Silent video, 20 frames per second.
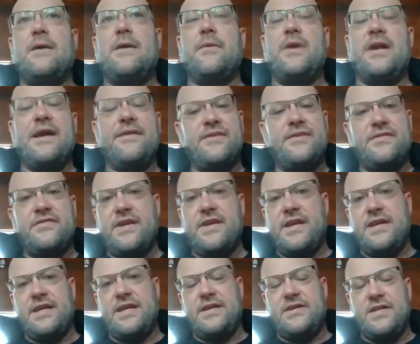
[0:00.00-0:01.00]
I would have to
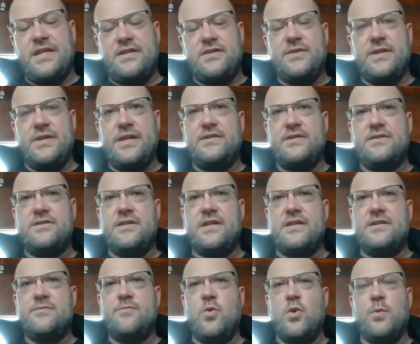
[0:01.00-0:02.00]
say
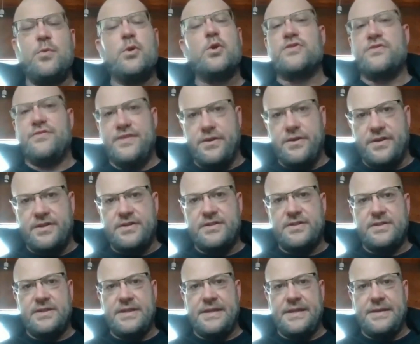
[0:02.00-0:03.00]
it's more
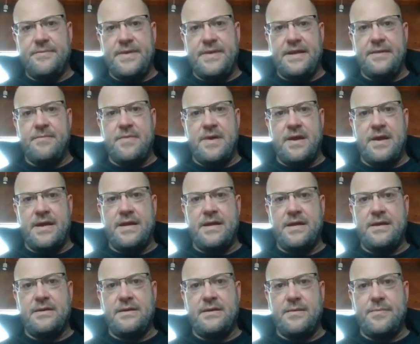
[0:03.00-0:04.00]
perseverance in
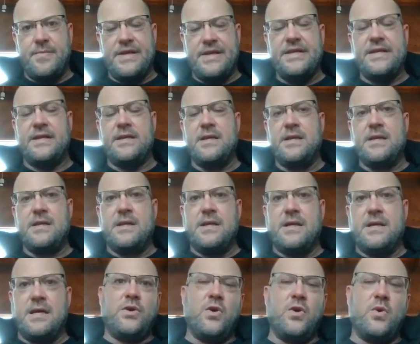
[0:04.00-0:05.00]
my opinion.
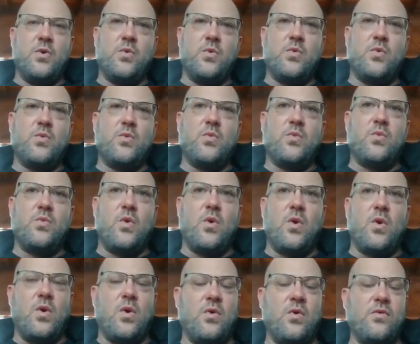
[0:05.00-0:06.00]

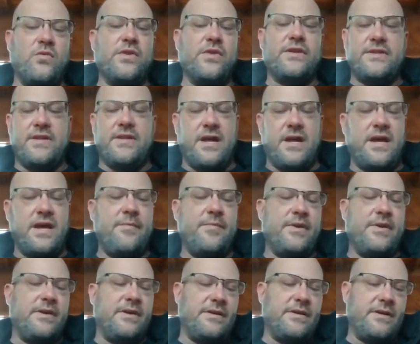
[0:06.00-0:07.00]
Over the
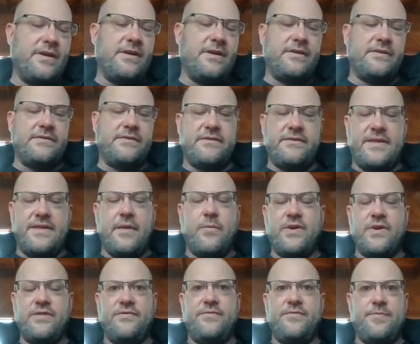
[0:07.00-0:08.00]
time and that
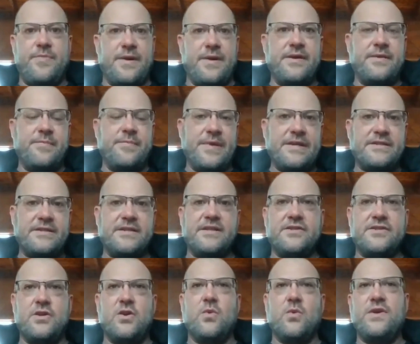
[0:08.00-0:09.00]
we've been in
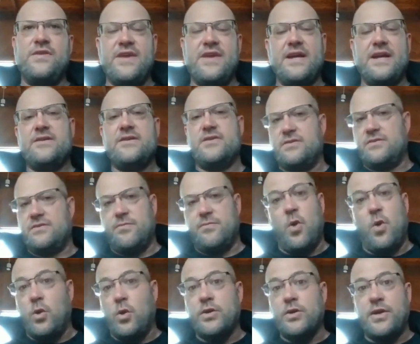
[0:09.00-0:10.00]
business, we've had
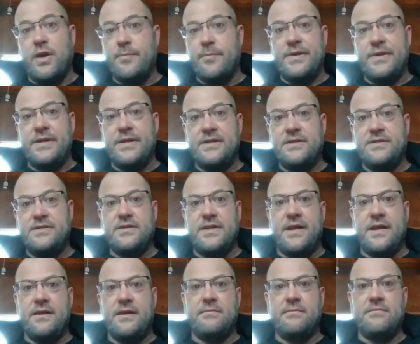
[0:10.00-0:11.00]
smaller companies
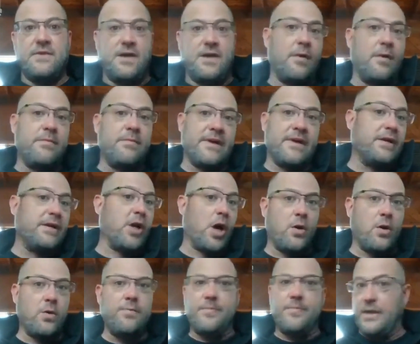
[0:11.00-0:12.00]
and come and
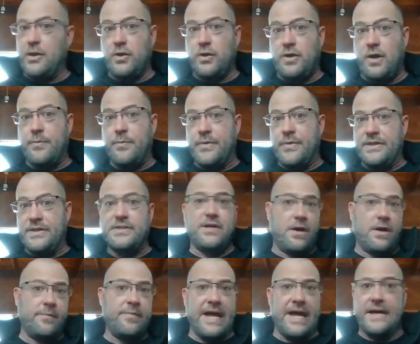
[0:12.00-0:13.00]
go, bigger companies
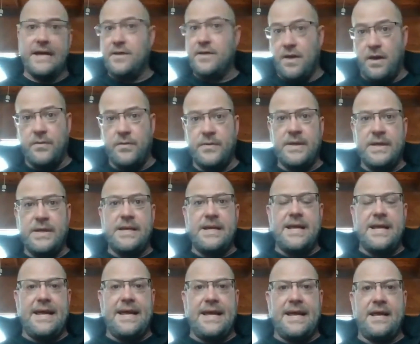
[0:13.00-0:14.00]
come and go,
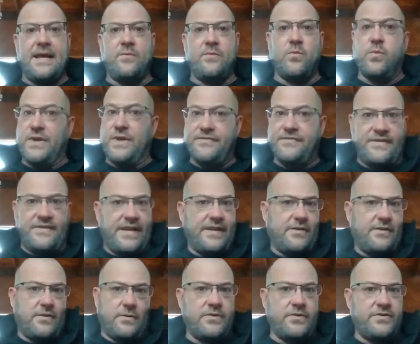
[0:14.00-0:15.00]
and we've
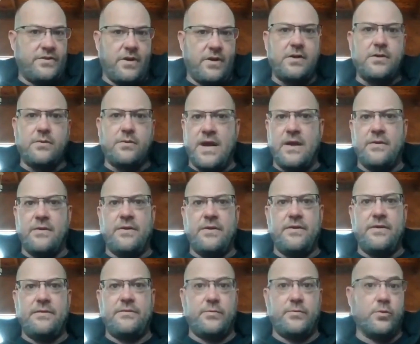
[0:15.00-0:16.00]
stuck
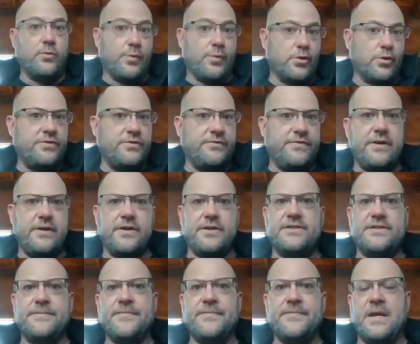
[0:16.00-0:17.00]
around through
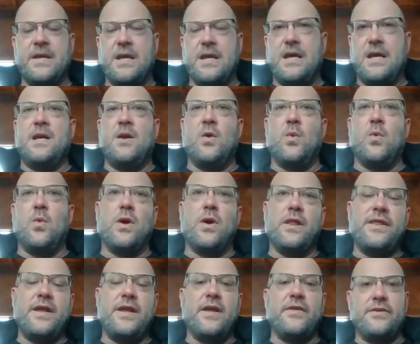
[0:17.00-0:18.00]
perseverance.
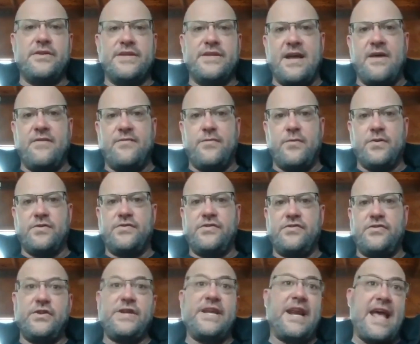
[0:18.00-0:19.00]
One of the other downfalls
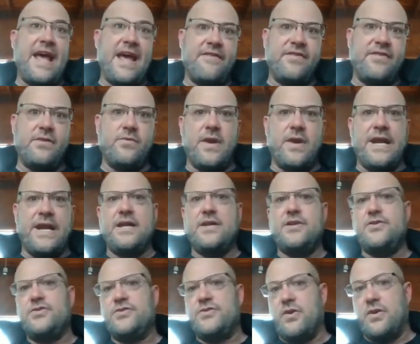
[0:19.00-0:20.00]
is you get a heavy rain
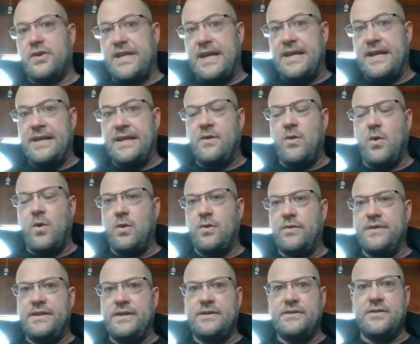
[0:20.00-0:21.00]
and you start getting
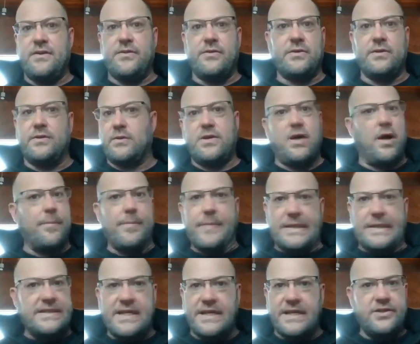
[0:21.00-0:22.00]
all these other little
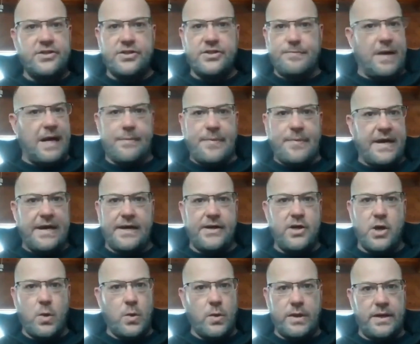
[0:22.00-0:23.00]
companies that just pop out
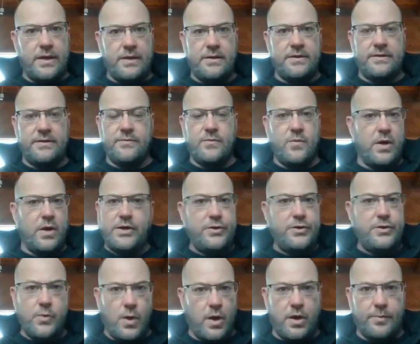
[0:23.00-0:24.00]
of nowhere and want
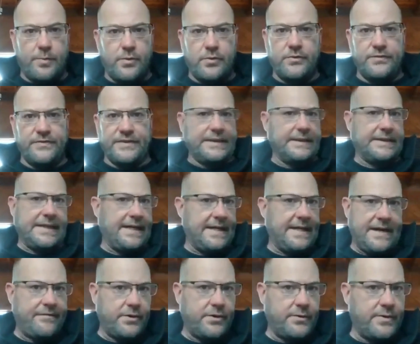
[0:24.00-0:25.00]
to do waterproofing, and they
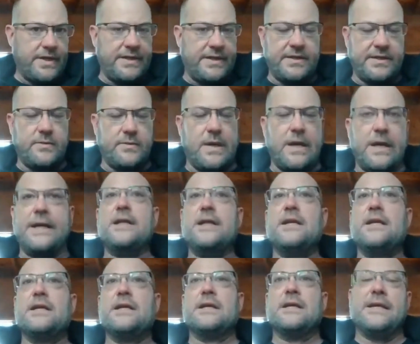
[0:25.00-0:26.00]
never do anything
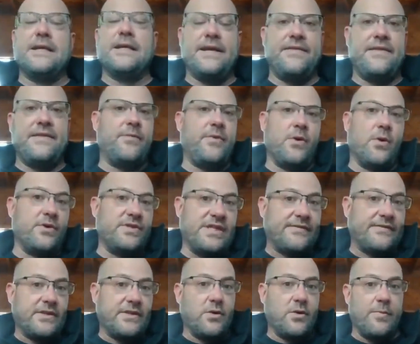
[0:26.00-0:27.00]
right. And then we
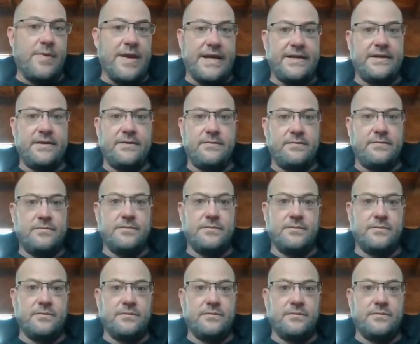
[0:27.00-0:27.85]
always have to go back and